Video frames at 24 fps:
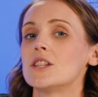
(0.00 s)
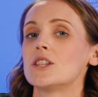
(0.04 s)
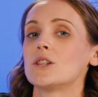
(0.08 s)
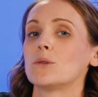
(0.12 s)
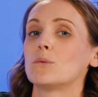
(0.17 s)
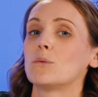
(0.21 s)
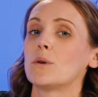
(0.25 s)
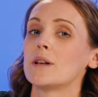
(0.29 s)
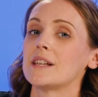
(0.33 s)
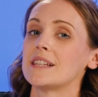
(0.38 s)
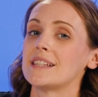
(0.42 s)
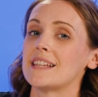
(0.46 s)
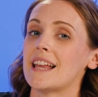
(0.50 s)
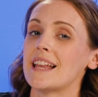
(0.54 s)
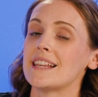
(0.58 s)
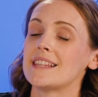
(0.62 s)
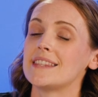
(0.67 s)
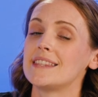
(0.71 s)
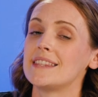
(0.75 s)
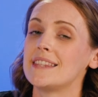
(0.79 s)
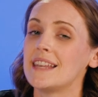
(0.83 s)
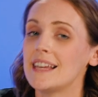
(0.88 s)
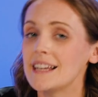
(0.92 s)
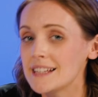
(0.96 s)
So what
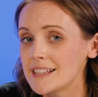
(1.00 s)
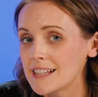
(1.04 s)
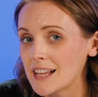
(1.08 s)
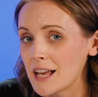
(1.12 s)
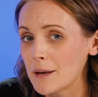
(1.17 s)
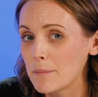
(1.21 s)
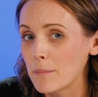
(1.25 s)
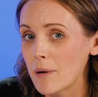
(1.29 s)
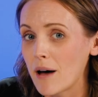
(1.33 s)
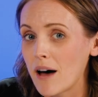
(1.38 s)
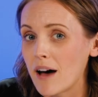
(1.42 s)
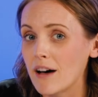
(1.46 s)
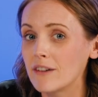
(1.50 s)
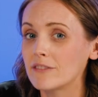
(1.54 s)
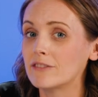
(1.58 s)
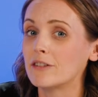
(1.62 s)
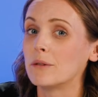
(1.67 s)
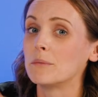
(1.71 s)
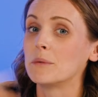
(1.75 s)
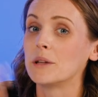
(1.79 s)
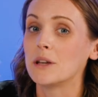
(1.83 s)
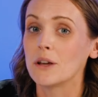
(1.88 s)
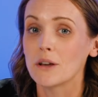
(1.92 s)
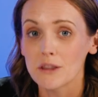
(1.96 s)
sets this apart
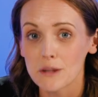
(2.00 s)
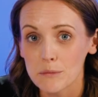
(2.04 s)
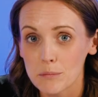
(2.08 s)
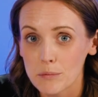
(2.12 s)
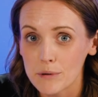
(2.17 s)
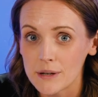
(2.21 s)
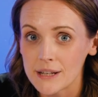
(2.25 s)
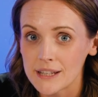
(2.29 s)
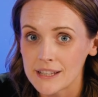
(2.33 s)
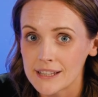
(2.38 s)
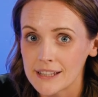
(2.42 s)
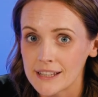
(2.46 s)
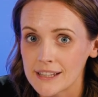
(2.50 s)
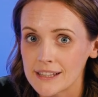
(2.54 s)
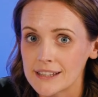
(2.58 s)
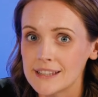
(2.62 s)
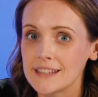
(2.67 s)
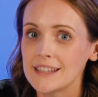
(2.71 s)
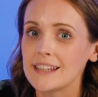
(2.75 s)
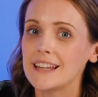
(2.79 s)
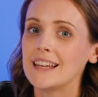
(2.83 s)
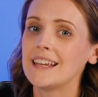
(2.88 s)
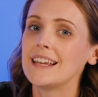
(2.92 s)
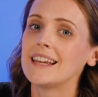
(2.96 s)
from the other
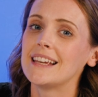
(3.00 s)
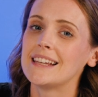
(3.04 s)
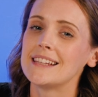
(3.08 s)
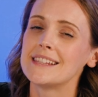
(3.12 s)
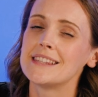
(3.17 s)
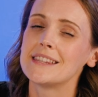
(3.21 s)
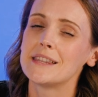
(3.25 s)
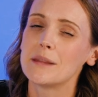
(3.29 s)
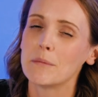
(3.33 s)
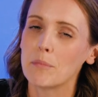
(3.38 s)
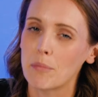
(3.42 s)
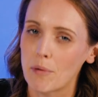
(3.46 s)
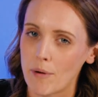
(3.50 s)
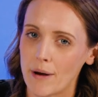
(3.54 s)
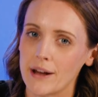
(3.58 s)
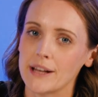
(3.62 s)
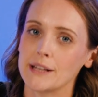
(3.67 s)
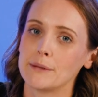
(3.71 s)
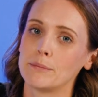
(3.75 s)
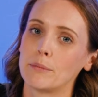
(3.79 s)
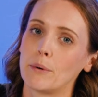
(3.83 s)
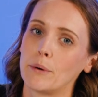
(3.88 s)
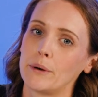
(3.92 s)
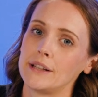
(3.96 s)
printers is the
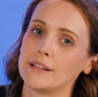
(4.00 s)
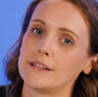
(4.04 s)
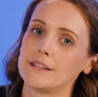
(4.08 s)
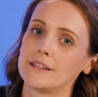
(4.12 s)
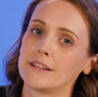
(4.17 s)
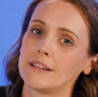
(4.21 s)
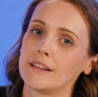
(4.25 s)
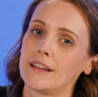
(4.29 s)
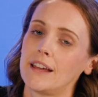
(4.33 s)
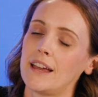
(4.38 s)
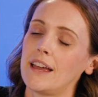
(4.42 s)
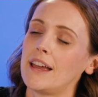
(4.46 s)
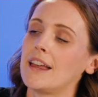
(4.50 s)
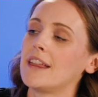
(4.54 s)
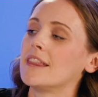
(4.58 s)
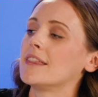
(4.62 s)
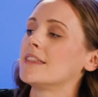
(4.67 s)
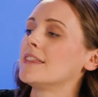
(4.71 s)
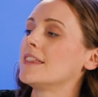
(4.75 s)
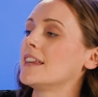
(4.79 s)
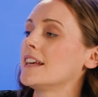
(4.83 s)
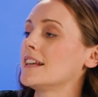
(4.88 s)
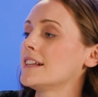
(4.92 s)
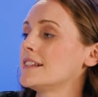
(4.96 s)
price point.
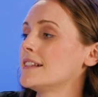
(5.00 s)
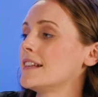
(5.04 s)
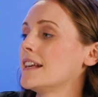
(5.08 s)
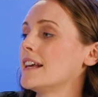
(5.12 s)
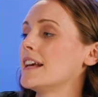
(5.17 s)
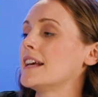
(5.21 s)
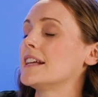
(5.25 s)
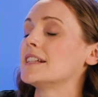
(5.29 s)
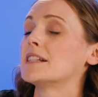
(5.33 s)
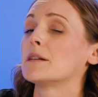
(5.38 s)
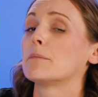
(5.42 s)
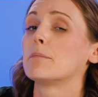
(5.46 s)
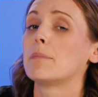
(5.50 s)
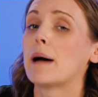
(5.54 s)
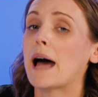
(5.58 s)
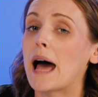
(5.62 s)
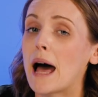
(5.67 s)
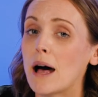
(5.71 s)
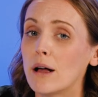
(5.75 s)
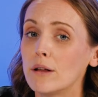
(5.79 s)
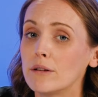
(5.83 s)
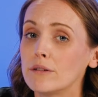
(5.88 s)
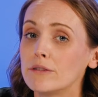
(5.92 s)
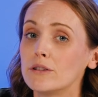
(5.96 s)
This is a
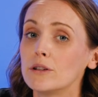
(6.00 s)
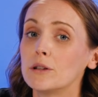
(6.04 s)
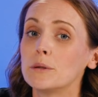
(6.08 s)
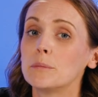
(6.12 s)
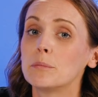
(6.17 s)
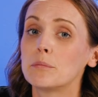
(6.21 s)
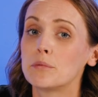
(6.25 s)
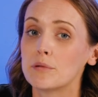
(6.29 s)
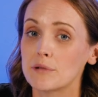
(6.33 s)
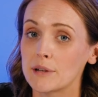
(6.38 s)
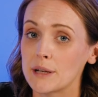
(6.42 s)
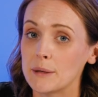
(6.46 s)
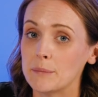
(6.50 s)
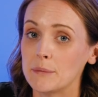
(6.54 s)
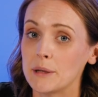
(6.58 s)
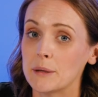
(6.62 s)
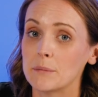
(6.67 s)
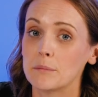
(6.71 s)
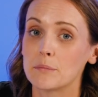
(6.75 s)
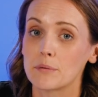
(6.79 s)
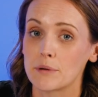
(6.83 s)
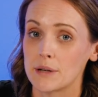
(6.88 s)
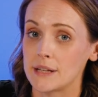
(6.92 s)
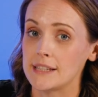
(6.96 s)
powerful
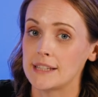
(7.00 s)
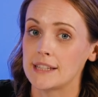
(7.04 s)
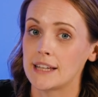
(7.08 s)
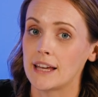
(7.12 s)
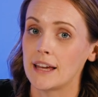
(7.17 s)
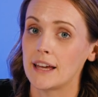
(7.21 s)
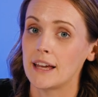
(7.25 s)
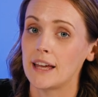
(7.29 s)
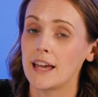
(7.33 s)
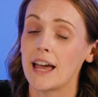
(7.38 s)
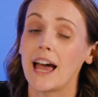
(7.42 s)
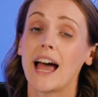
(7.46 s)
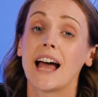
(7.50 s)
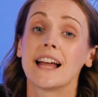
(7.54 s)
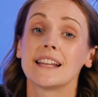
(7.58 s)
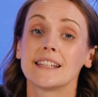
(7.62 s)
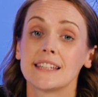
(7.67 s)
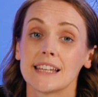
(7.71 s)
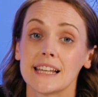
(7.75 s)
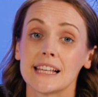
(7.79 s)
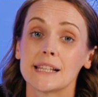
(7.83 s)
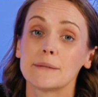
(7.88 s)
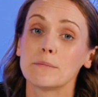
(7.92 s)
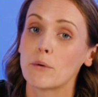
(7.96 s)
premium printer
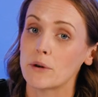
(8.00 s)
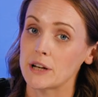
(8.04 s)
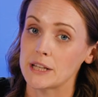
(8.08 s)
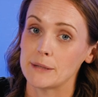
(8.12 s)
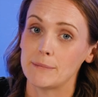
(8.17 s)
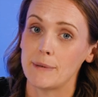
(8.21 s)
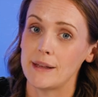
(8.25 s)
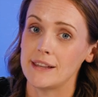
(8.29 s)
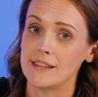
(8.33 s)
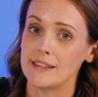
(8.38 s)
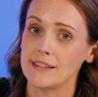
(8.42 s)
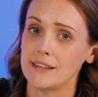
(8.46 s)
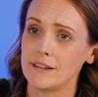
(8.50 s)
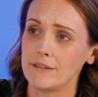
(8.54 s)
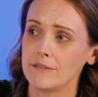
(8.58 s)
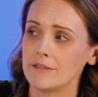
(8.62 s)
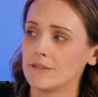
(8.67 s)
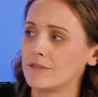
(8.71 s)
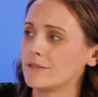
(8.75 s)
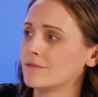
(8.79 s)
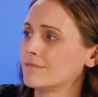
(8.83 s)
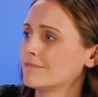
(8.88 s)
and is more expensive